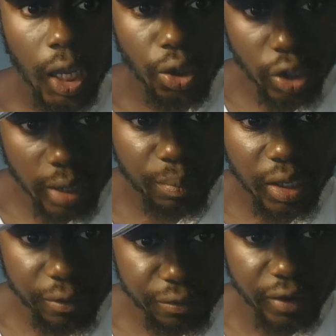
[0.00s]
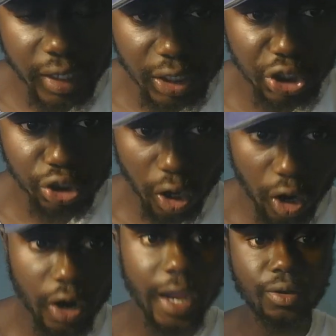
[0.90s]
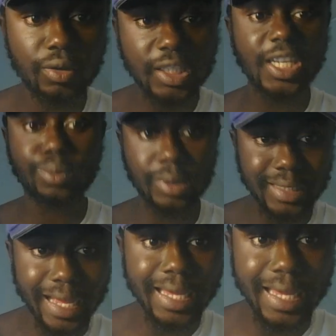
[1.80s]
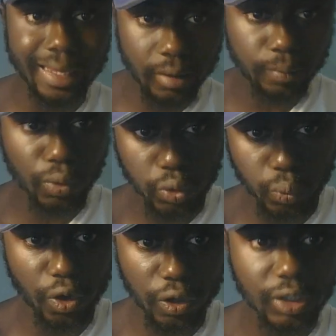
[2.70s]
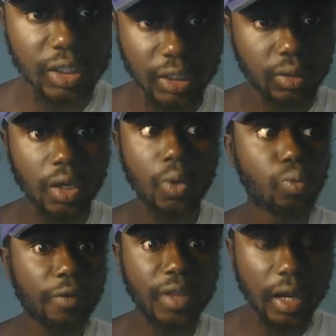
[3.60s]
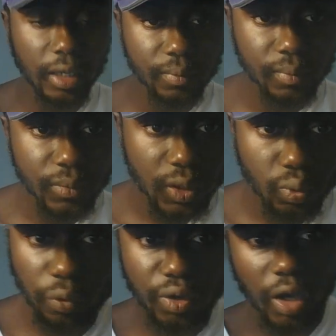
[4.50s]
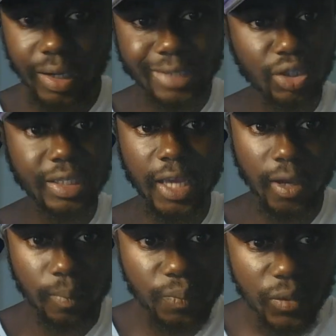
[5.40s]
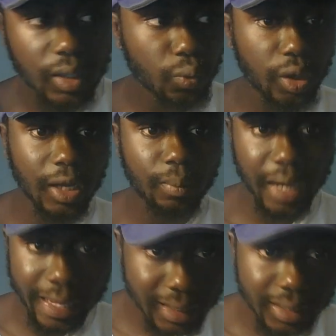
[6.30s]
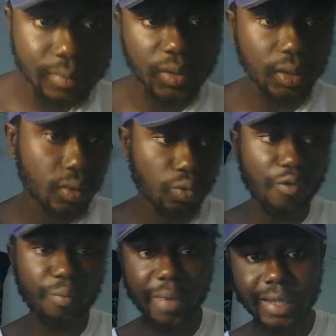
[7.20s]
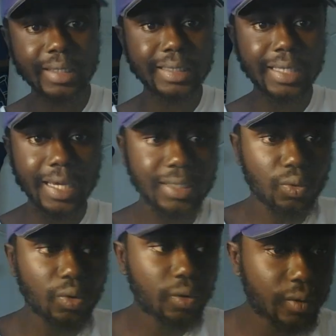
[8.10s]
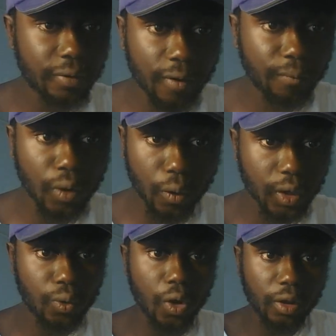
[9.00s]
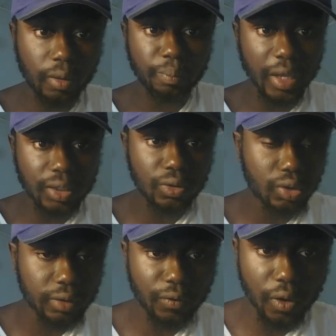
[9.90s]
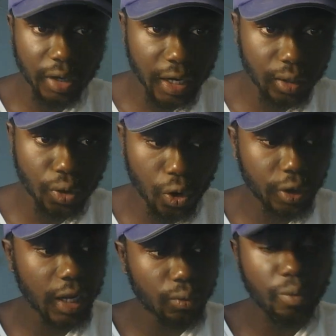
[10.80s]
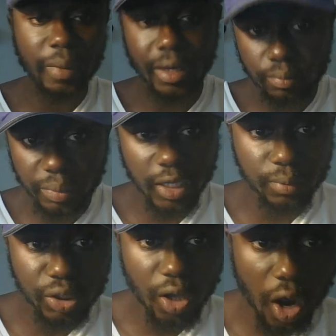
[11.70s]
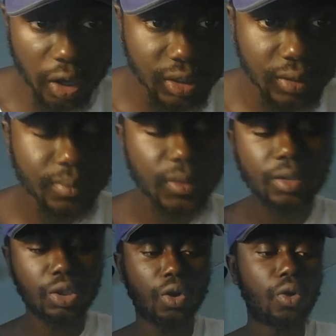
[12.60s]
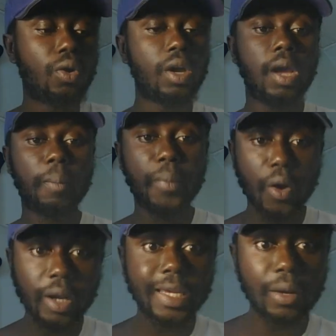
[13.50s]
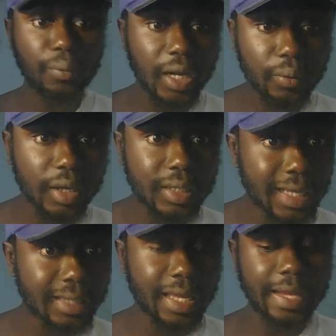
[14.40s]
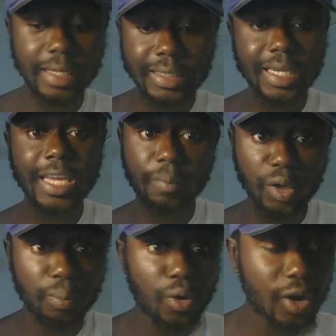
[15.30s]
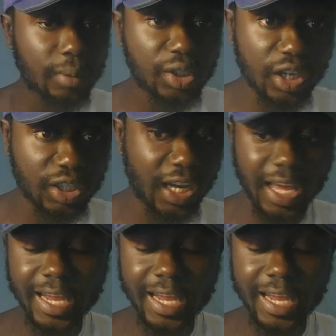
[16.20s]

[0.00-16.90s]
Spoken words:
You can be a freaking star. And those kids will start eating up those words. Because we've done it. We've done it. Not just him. William Likely. We've made these kids who from Florida, who other big schools in Florida ignored, and we made them become stars. So Maryland can really take that. This kid could be a program changer.